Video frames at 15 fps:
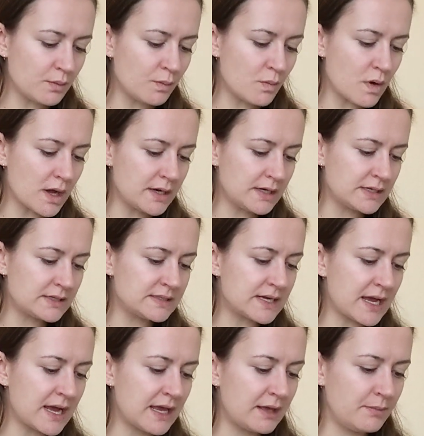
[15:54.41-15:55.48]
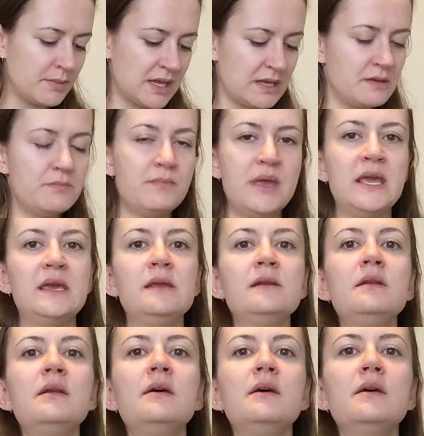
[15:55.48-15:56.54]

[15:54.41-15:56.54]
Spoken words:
one at a time in Maine.